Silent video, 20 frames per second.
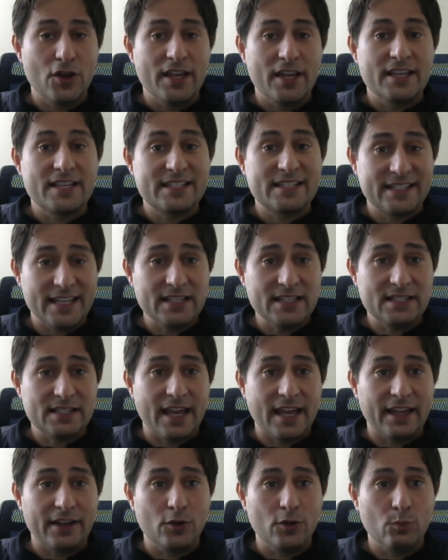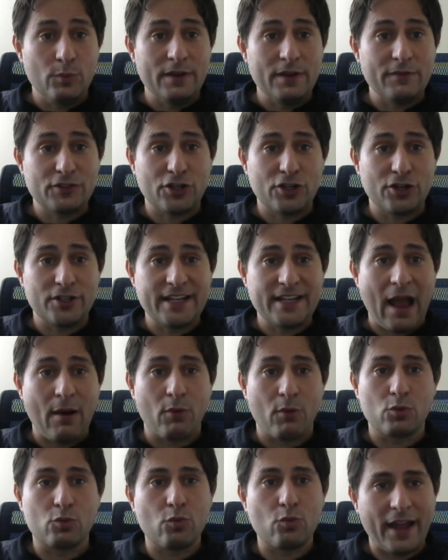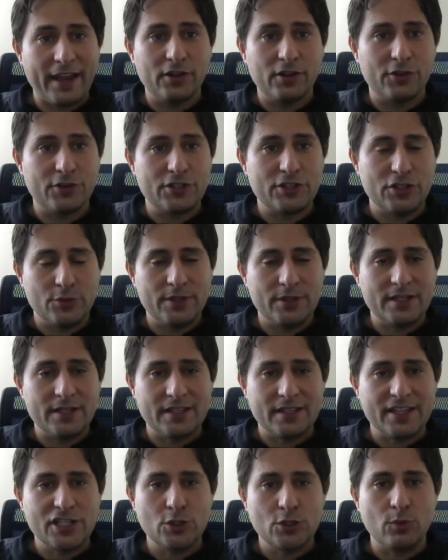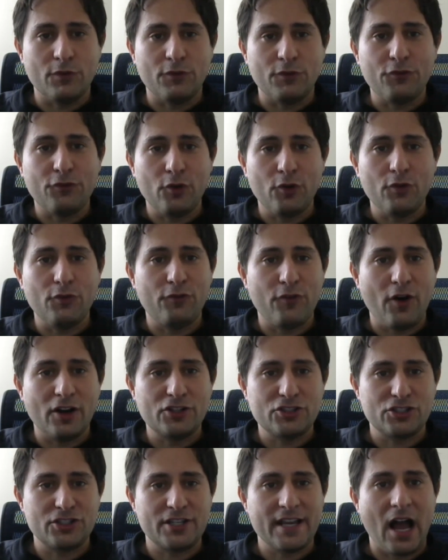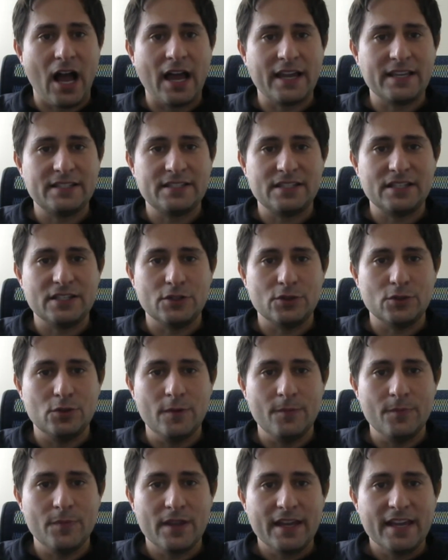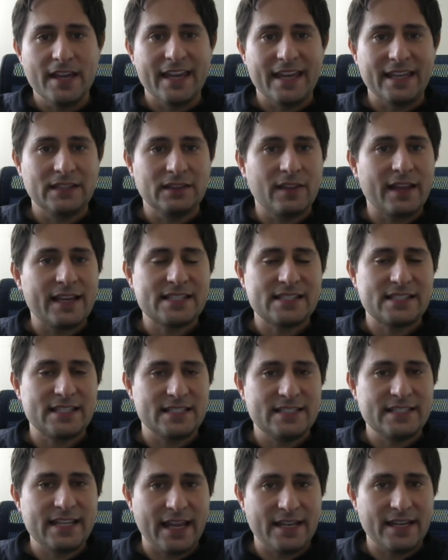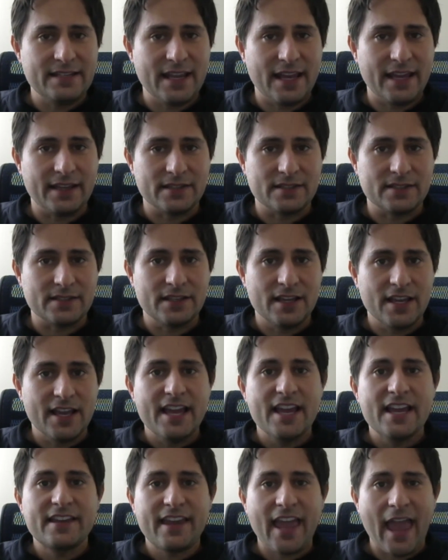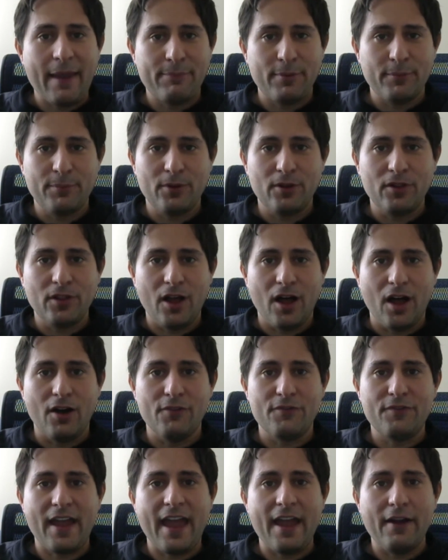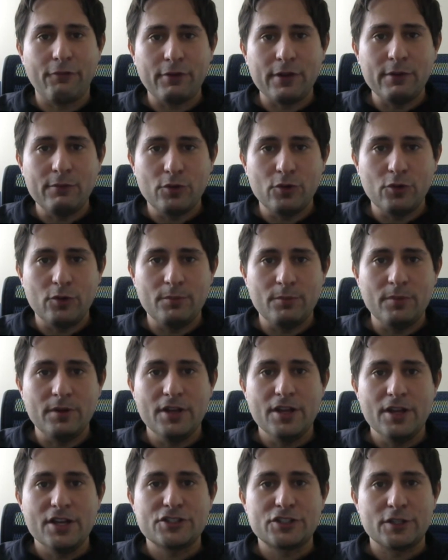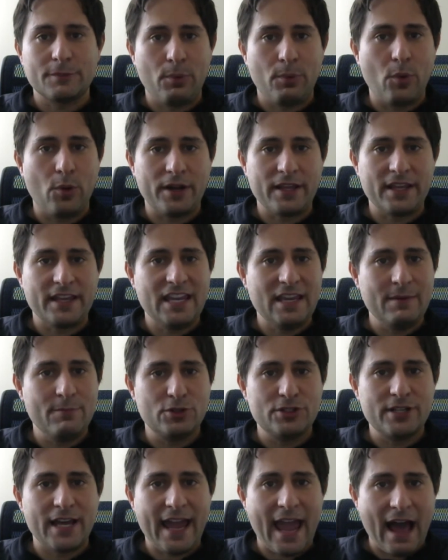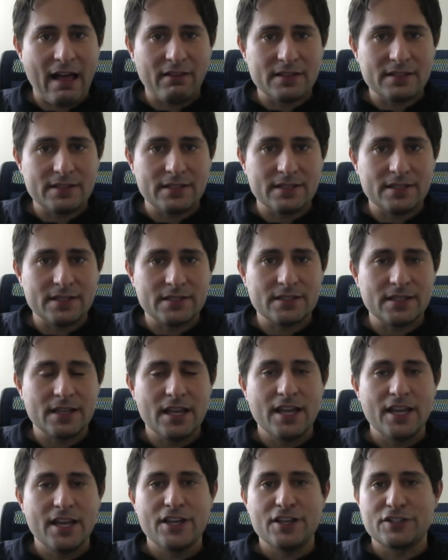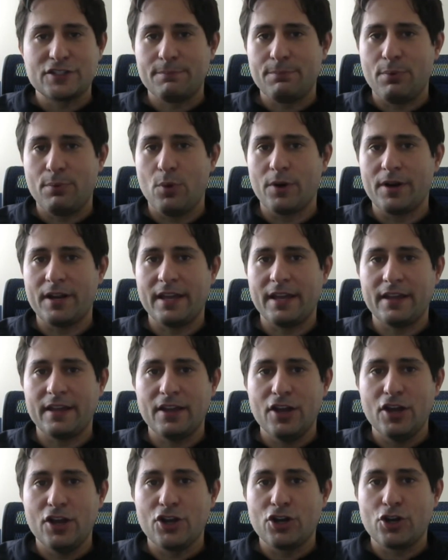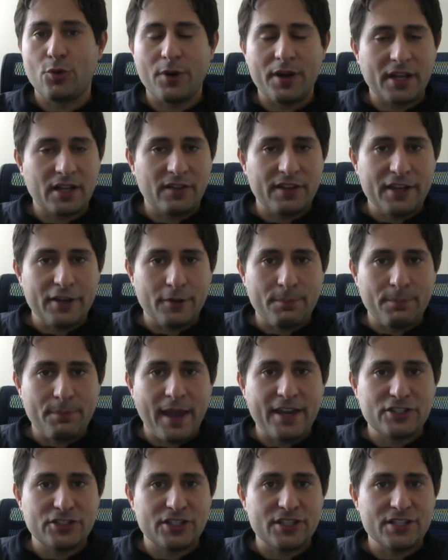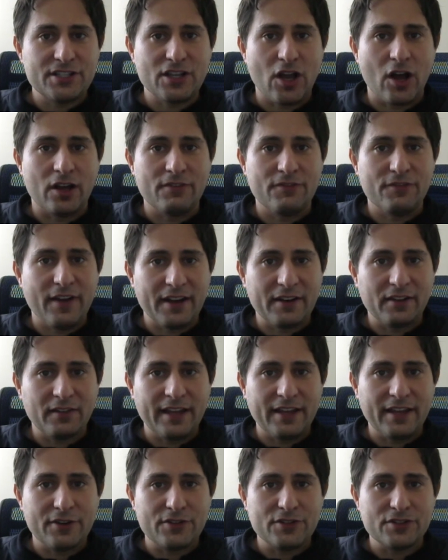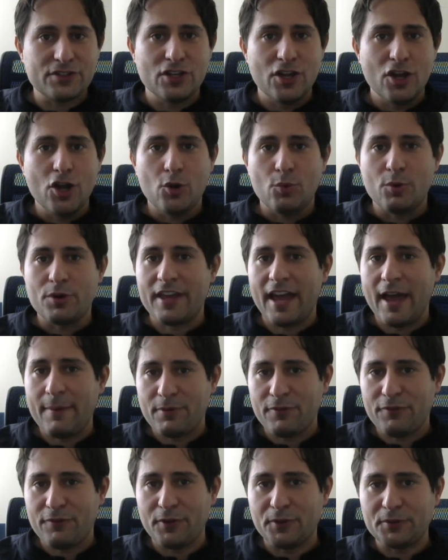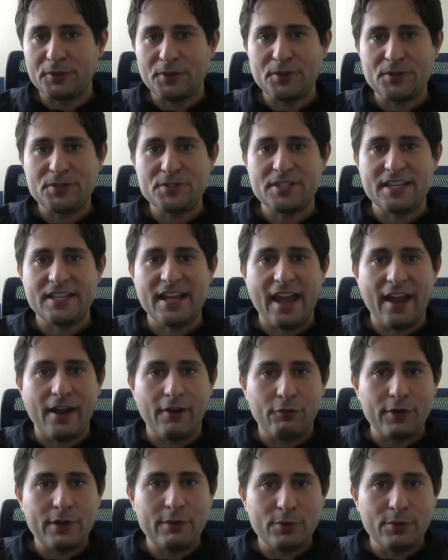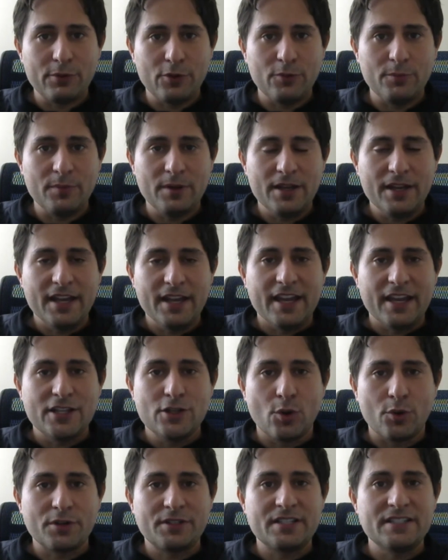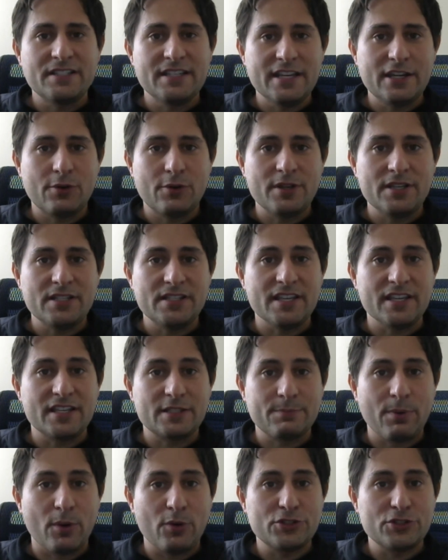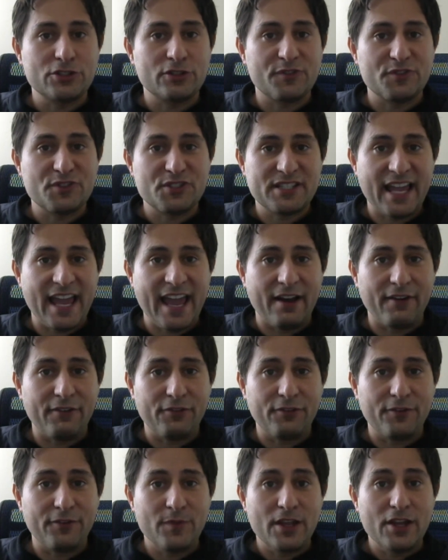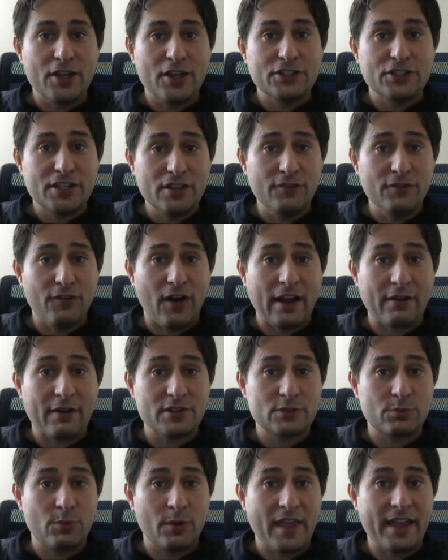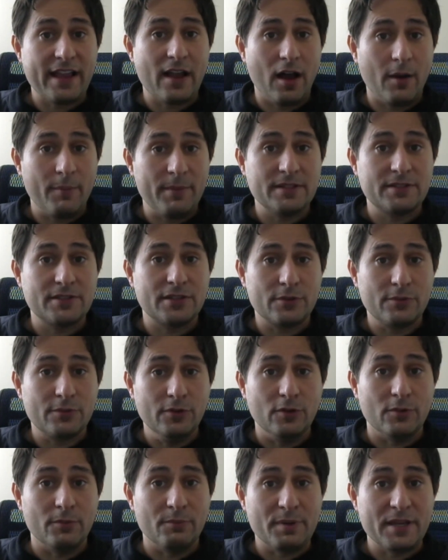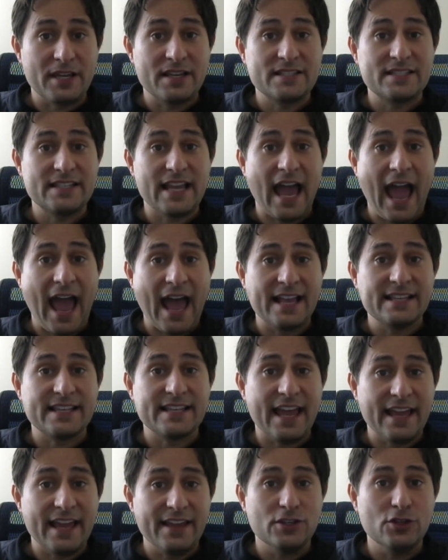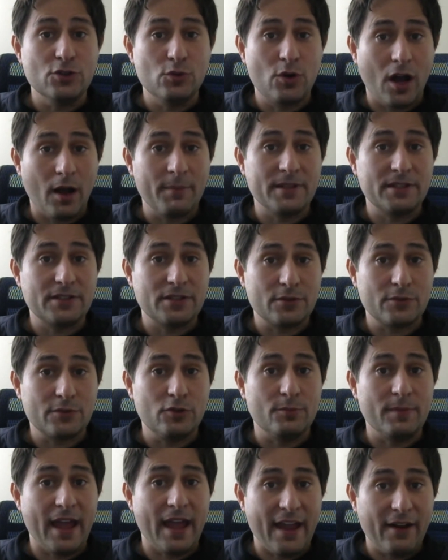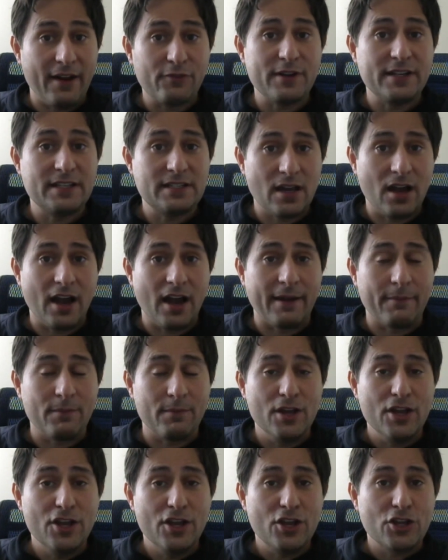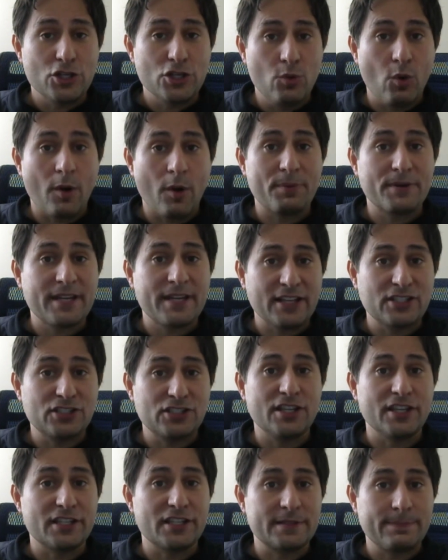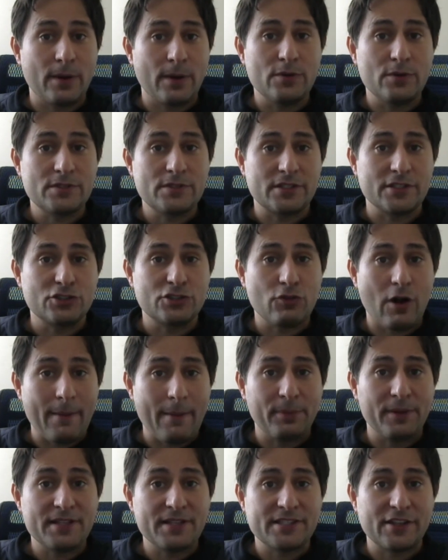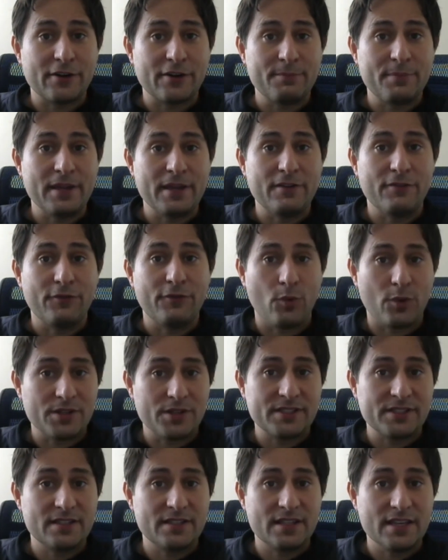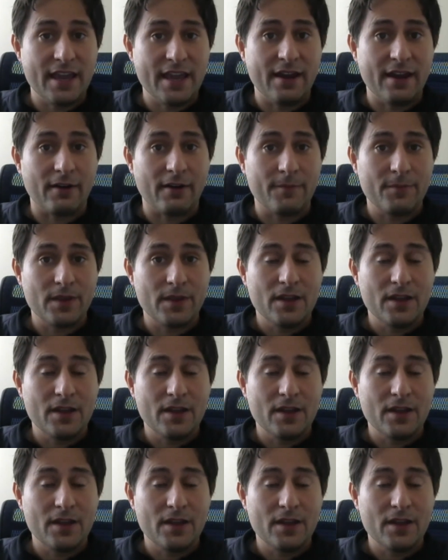Since then, we've turned our regular unit into a full functioning ICU in less than 10 days, capable of every room supporting hemodialysis, supporting critically ill patients on ventilators with HEPA filters in every room in order to decrease the exposure of staff to the virus when they come into the room. Because as you come into the room, every time you are potentially exposed to the droplets that are being forced into the air.